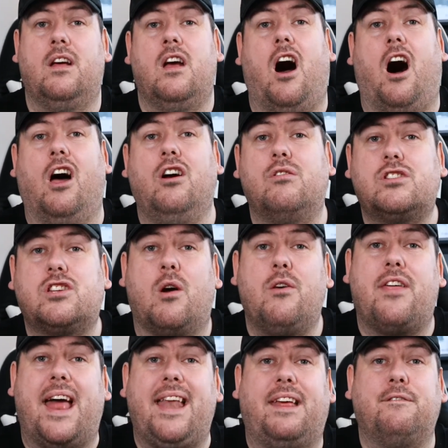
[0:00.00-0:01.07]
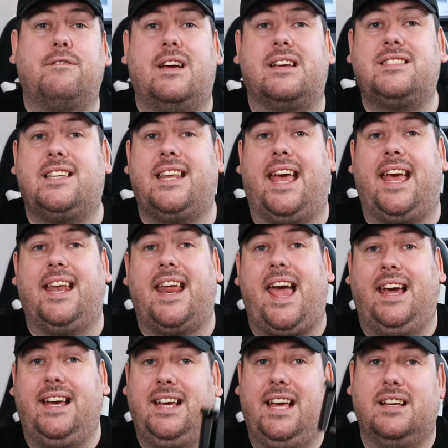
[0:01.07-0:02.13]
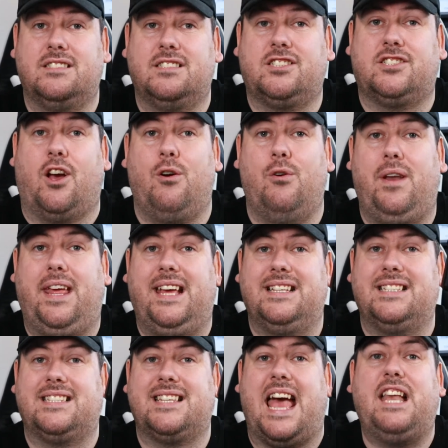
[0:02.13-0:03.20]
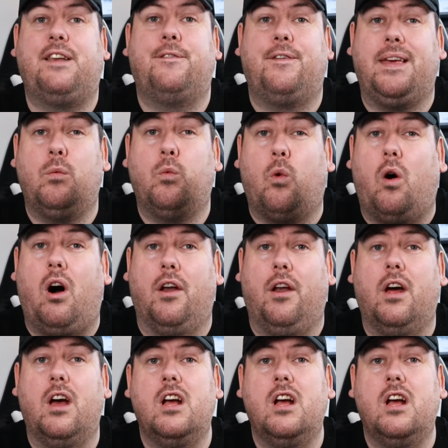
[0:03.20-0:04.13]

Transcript: I also then invested in a Sony ZV-1